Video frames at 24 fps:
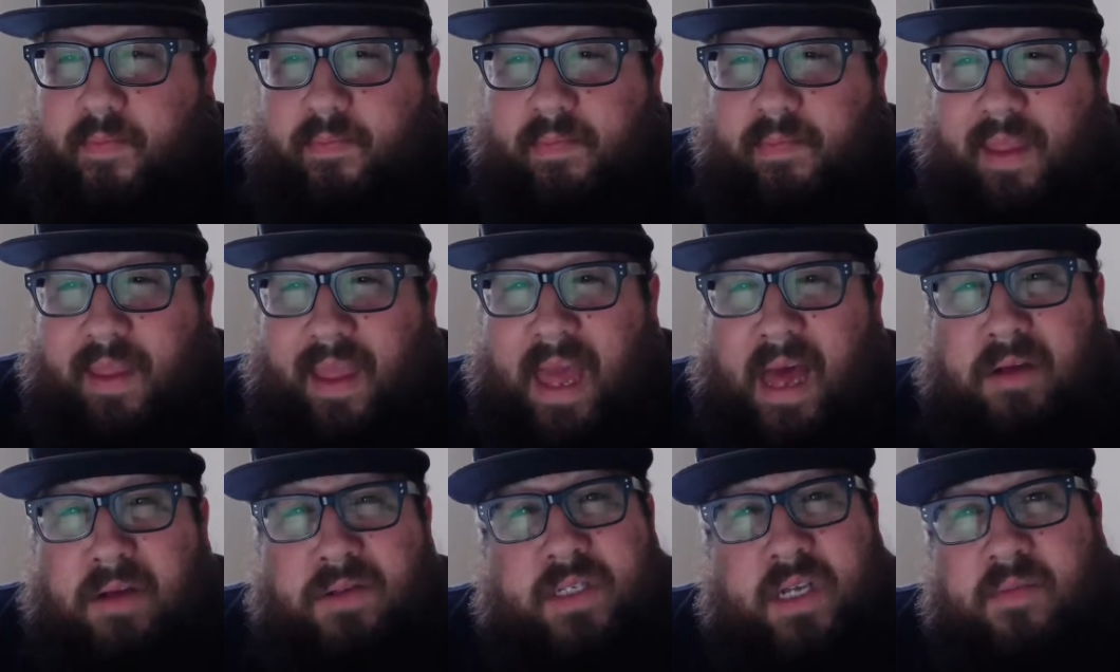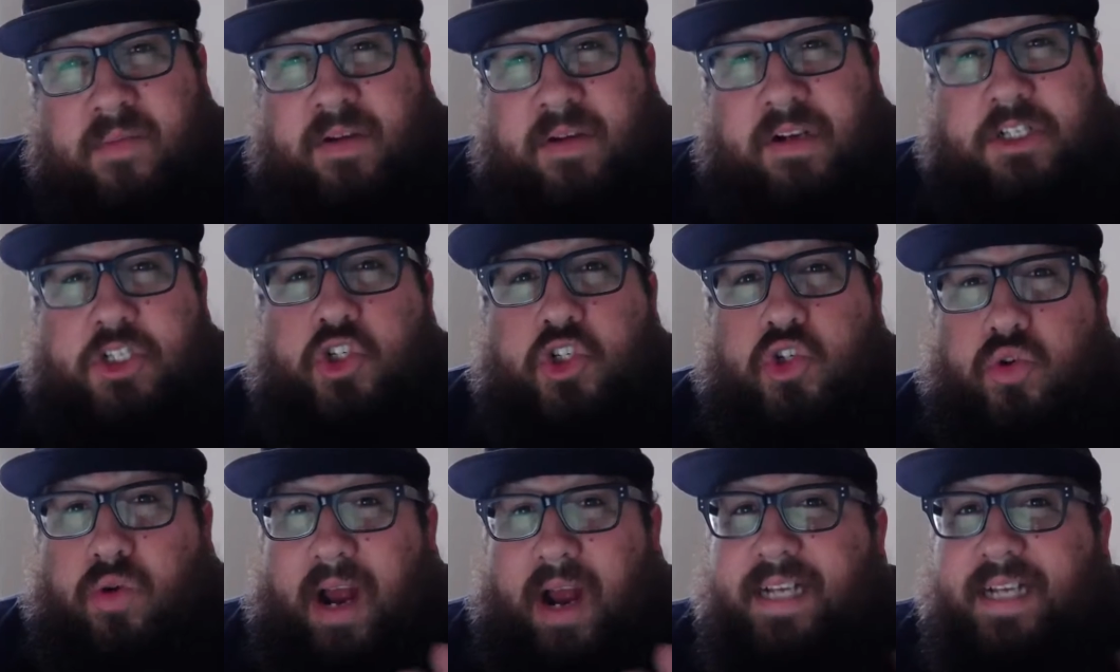I was able to
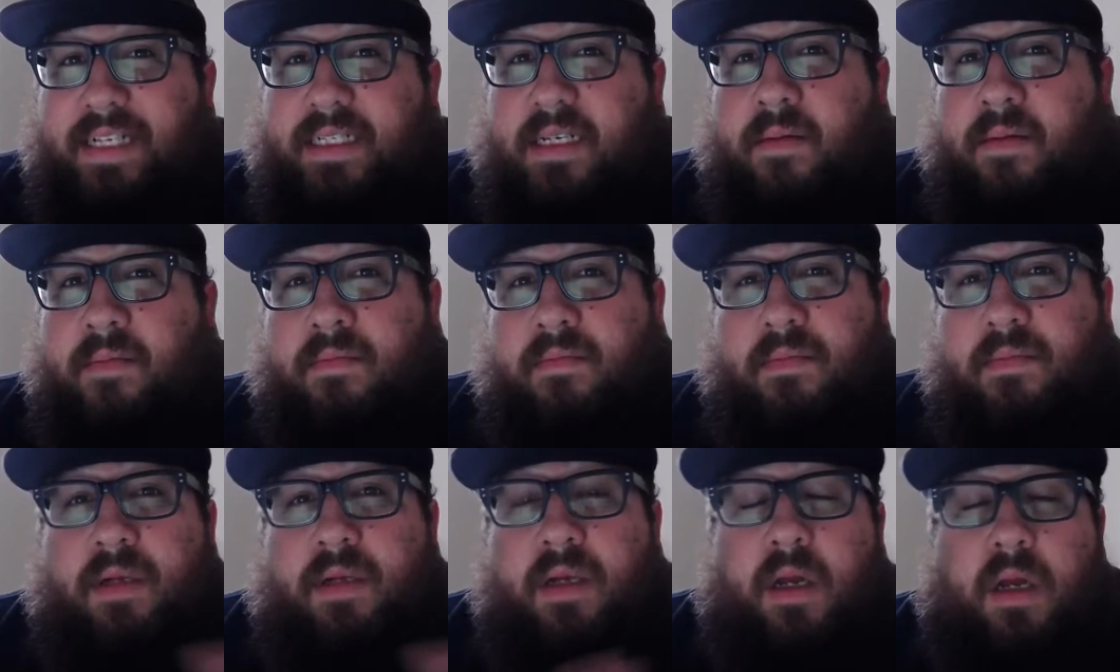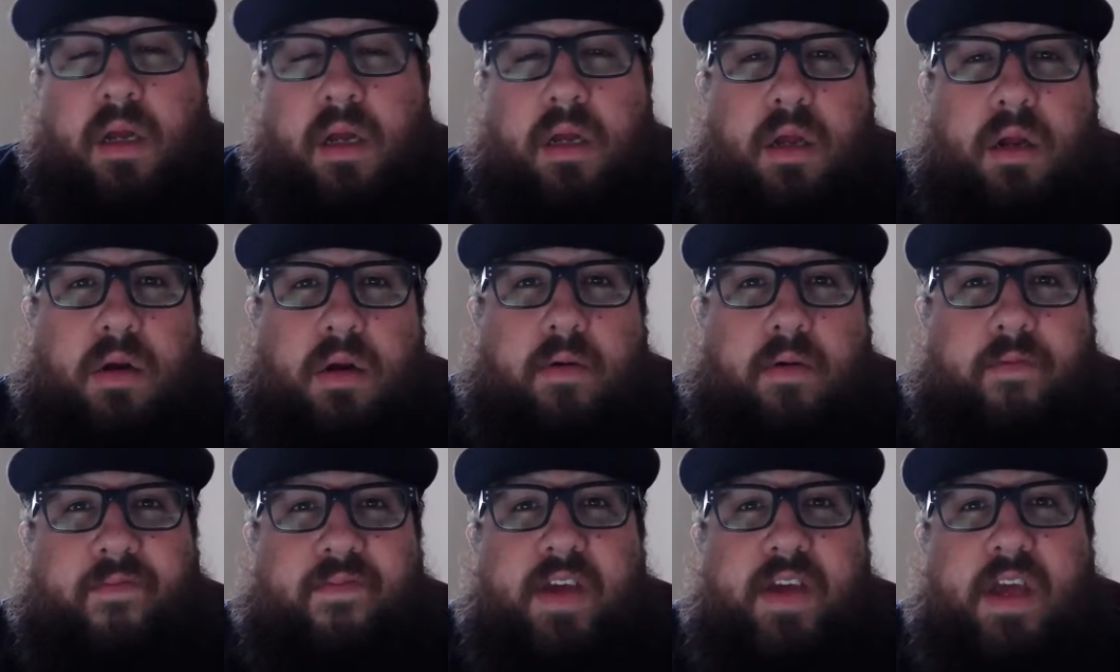try some
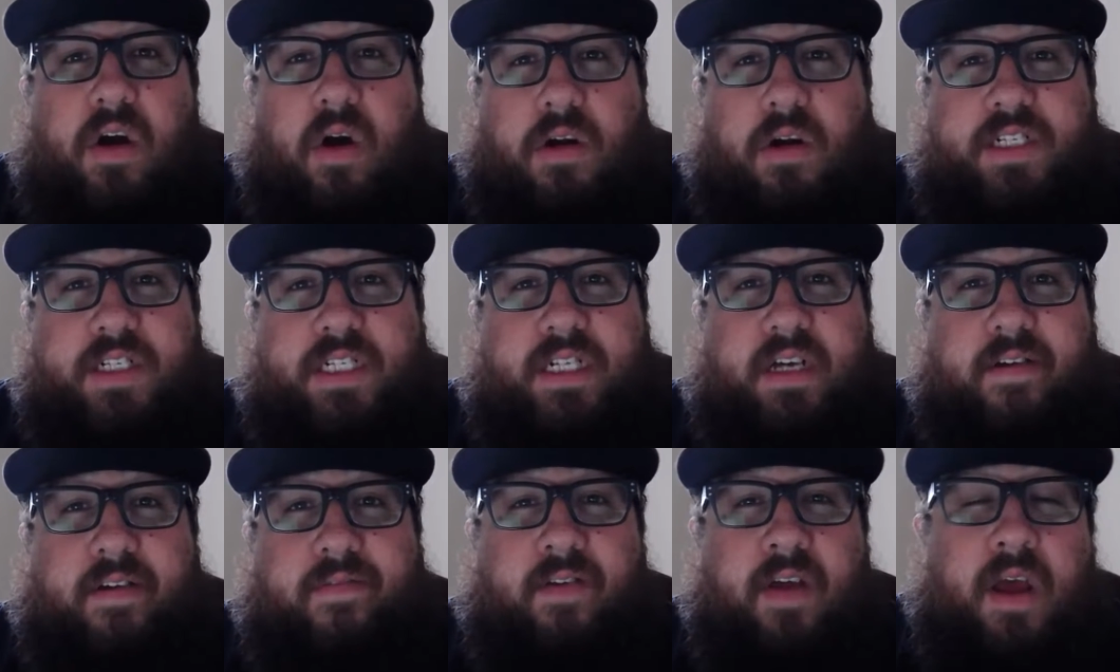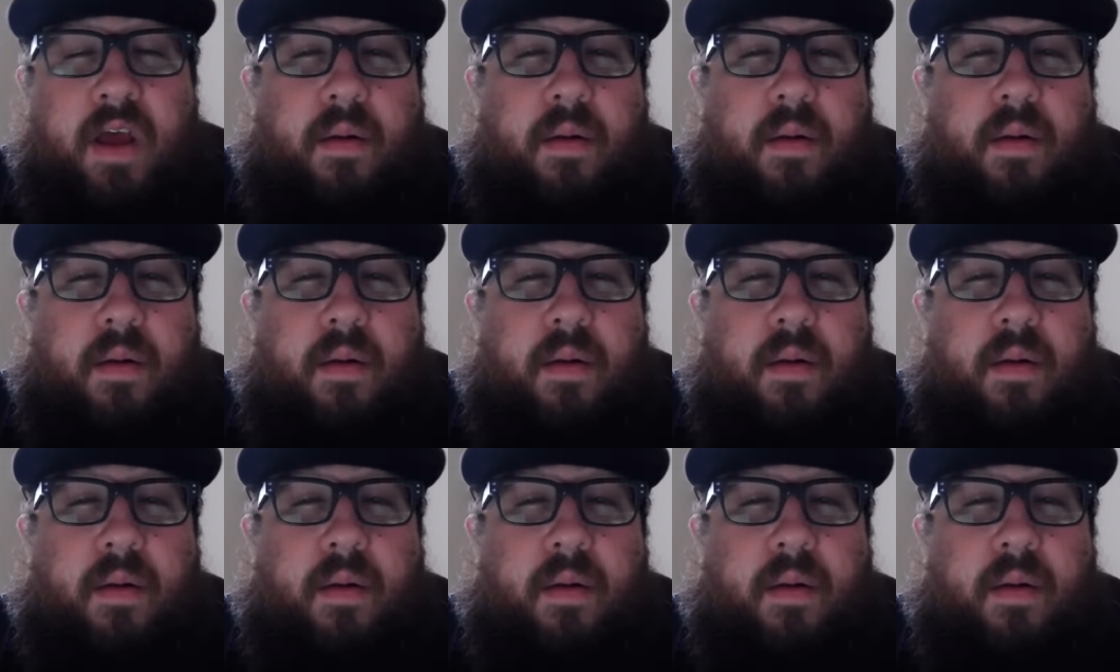VR stuff,